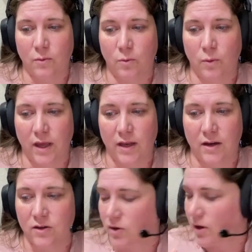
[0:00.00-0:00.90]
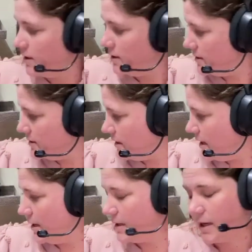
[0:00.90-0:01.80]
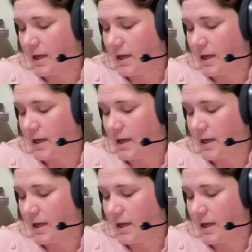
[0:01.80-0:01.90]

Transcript: when trying to set